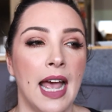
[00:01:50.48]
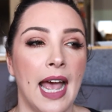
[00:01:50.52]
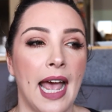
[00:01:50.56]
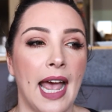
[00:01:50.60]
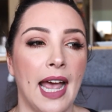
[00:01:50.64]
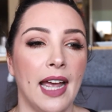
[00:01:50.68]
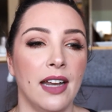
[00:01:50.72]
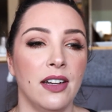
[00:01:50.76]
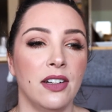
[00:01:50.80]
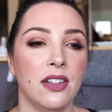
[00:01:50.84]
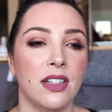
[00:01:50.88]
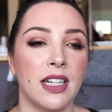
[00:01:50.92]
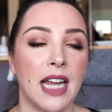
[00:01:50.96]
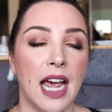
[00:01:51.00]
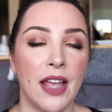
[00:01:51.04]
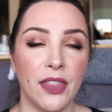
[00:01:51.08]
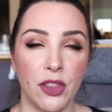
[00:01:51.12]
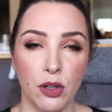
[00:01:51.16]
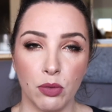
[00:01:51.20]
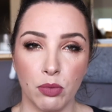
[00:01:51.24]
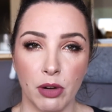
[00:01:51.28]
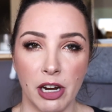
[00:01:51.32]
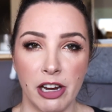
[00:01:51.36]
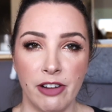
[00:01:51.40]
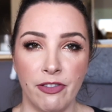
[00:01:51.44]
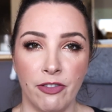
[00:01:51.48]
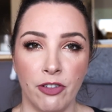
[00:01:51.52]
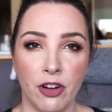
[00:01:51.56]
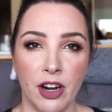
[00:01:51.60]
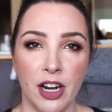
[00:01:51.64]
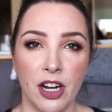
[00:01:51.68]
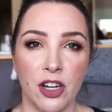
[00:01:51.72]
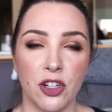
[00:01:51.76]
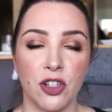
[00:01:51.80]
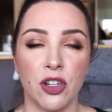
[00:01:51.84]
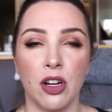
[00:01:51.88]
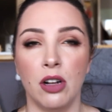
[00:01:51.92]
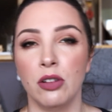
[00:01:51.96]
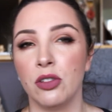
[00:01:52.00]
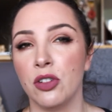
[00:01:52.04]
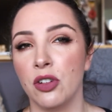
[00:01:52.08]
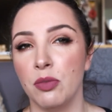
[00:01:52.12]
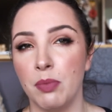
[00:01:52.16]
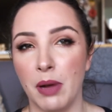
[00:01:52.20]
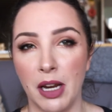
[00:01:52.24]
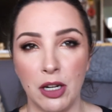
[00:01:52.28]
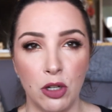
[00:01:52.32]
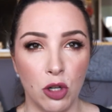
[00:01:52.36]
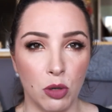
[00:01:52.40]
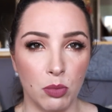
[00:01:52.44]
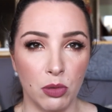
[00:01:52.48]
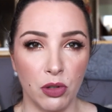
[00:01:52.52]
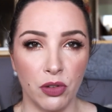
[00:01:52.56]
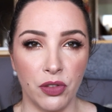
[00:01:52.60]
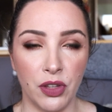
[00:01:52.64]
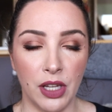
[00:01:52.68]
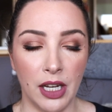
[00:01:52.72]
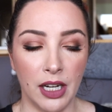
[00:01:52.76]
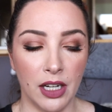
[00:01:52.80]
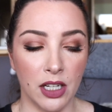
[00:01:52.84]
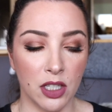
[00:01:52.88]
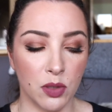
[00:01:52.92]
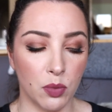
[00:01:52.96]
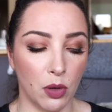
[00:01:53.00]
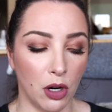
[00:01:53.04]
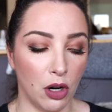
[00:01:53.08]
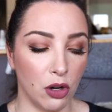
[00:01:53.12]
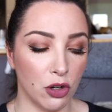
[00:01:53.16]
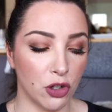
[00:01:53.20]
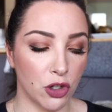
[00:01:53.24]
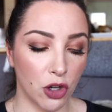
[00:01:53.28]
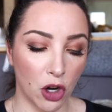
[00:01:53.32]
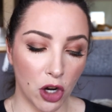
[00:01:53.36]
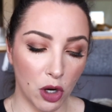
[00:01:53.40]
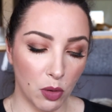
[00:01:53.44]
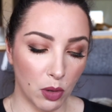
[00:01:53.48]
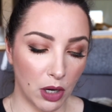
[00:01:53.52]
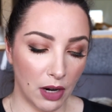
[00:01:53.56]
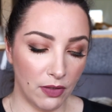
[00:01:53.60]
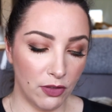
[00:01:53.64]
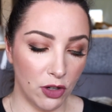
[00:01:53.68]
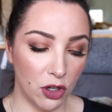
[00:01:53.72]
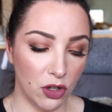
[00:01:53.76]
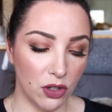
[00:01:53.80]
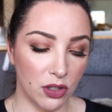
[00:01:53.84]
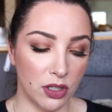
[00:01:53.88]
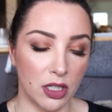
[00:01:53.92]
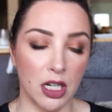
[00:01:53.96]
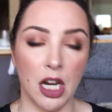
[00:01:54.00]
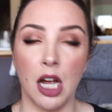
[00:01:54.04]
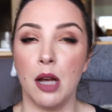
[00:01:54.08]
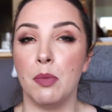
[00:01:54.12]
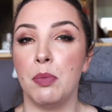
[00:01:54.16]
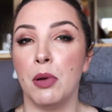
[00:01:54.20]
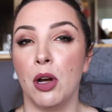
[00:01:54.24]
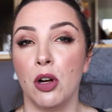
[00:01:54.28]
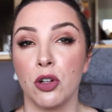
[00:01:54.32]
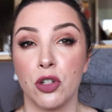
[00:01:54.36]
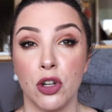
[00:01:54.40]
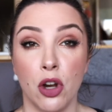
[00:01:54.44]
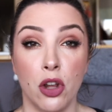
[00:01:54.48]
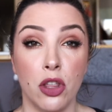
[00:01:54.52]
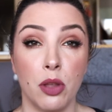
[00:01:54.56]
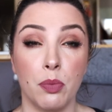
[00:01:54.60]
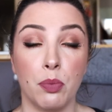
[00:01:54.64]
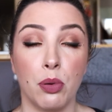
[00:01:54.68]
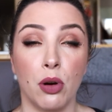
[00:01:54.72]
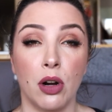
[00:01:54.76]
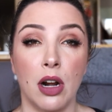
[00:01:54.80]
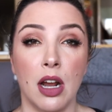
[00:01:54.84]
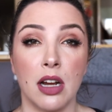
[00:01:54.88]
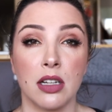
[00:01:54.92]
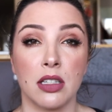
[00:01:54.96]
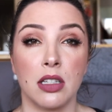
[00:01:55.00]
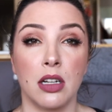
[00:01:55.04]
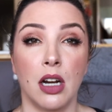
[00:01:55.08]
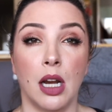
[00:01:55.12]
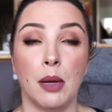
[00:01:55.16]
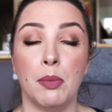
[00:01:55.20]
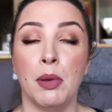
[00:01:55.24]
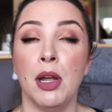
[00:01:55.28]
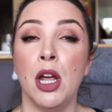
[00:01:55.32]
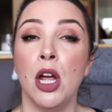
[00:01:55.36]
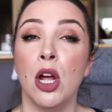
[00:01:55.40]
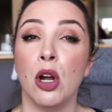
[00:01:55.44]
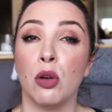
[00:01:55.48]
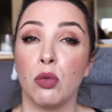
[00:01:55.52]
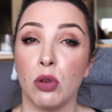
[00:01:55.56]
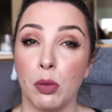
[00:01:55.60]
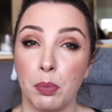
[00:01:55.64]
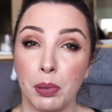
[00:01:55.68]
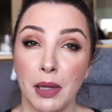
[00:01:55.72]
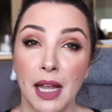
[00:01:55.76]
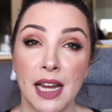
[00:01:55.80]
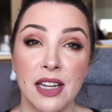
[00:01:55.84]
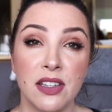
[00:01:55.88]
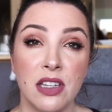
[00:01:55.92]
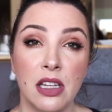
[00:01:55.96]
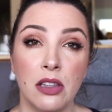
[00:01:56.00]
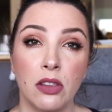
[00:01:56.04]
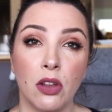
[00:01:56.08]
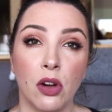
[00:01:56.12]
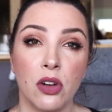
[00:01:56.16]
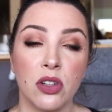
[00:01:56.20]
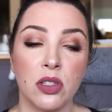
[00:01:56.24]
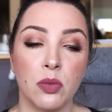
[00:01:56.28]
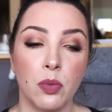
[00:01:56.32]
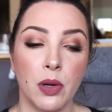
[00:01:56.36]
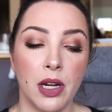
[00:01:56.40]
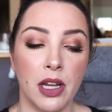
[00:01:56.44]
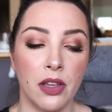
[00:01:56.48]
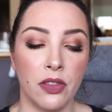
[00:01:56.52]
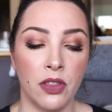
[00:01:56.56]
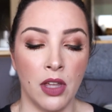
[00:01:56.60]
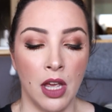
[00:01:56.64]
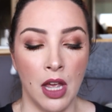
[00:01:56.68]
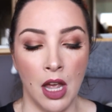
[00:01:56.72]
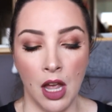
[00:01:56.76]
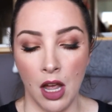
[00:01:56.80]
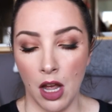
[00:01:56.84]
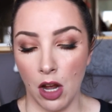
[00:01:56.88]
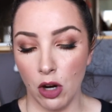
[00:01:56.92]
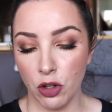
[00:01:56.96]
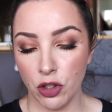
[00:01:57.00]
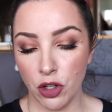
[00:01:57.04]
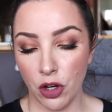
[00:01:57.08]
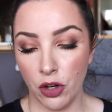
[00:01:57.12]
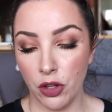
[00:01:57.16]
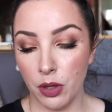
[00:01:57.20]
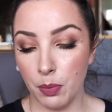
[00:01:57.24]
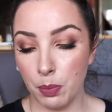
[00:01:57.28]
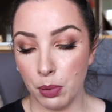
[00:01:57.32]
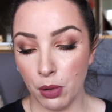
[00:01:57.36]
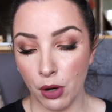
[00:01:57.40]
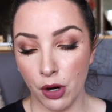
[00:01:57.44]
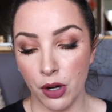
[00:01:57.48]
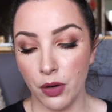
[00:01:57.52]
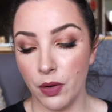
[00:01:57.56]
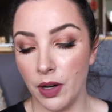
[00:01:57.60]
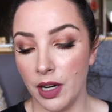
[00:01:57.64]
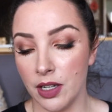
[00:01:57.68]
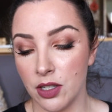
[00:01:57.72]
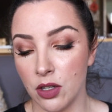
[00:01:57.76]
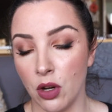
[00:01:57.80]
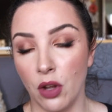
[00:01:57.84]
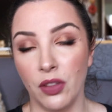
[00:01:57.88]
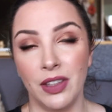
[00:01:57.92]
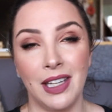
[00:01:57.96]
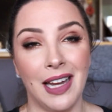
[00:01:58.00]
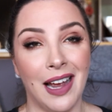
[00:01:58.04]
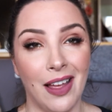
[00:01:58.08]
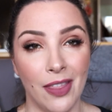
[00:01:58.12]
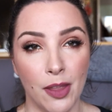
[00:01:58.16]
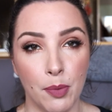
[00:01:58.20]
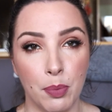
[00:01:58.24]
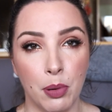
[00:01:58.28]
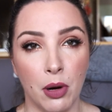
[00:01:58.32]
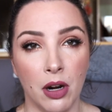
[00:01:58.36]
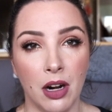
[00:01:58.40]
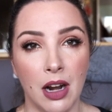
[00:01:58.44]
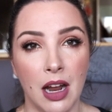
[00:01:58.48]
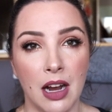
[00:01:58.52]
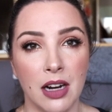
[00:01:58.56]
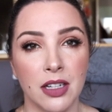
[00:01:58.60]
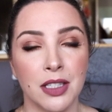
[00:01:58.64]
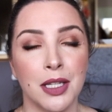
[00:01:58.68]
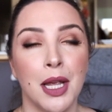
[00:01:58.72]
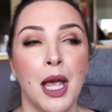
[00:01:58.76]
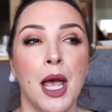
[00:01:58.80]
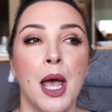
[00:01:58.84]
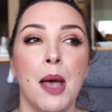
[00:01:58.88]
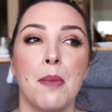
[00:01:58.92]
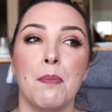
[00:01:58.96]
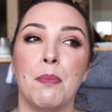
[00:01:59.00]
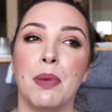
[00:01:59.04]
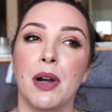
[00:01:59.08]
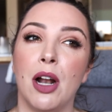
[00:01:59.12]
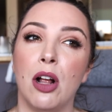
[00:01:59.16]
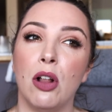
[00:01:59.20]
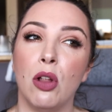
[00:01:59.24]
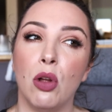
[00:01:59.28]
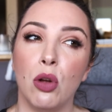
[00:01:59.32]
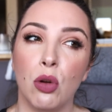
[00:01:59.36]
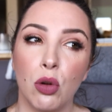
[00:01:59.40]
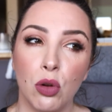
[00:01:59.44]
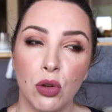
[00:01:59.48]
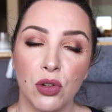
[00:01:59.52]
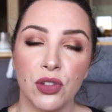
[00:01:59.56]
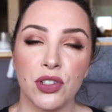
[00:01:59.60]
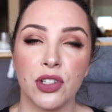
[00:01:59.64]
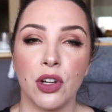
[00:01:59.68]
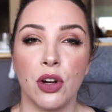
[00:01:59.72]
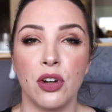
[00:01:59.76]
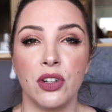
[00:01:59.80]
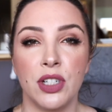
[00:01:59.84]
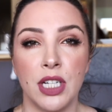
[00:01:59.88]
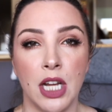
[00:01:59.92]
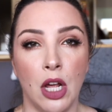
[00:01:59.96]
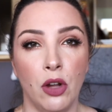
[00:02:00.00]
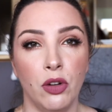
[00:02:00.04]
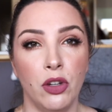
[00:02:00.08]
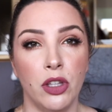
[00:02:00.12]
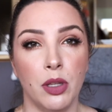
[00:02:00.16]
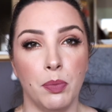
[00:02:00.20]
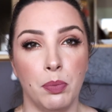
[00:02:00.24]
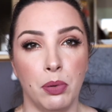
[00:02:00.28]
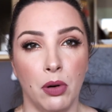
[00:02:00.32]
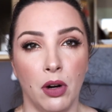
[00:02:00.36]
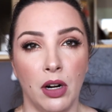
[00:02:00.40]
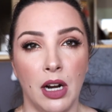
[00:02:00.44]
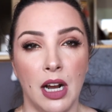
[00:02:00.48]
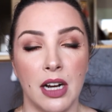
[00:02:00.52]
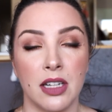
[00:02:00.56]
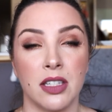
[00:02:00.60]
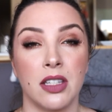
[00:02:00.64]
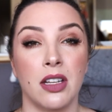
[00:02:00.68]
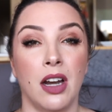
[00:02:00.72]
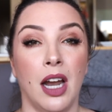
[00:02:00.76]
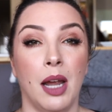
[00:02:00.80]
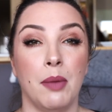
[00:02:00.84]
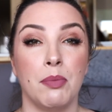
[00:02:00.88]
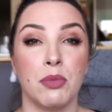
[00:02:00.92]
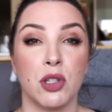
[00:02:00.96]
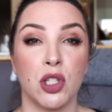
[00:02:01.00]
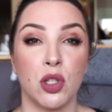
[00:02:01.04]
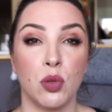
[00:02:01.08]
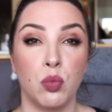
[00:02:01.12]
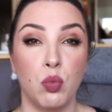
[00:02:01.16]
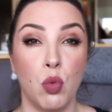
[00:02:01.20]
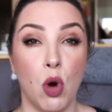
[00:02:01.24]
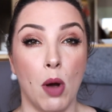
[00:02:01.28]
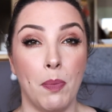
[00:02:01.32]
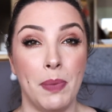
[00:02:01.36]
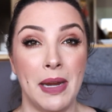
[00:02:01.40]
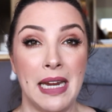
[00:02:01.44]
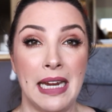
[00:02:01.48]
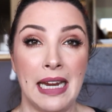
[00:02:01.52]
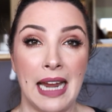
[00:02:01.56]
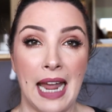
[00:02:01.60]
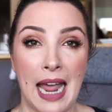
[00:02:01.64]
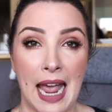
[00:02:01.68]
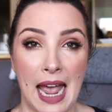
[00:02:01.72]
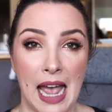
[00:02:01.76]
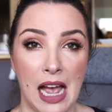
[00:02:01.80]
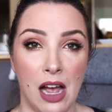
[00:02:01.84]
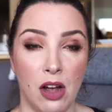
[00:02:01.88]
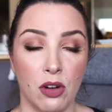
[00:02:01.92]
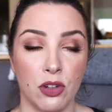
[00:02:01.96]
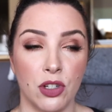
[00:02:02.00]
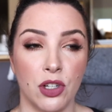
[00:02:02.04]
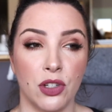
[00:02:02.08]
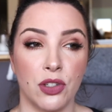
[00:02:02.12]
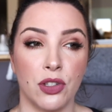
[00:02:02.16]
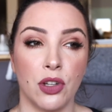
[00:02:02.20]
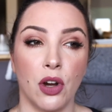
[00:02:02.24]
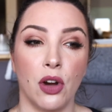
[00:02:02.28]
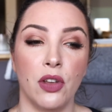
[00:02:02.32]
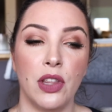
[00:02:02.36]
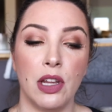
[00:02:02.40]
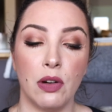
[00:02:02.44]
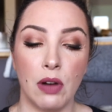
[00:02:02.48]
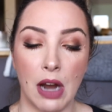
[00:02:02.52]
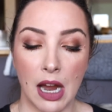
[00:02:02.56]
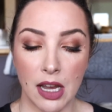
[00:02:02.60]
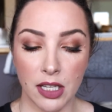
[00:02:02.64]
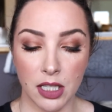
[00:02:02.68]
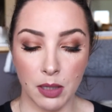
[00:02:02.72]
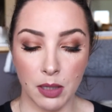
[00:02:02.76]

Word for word: And at the refresh, I'll do my normal things where I'll show you what I've used up, I'll show you the products that I'm replacing those with, I'll show you the progress on the other products, but I'll also tell you the products that I'm swapping out. So there are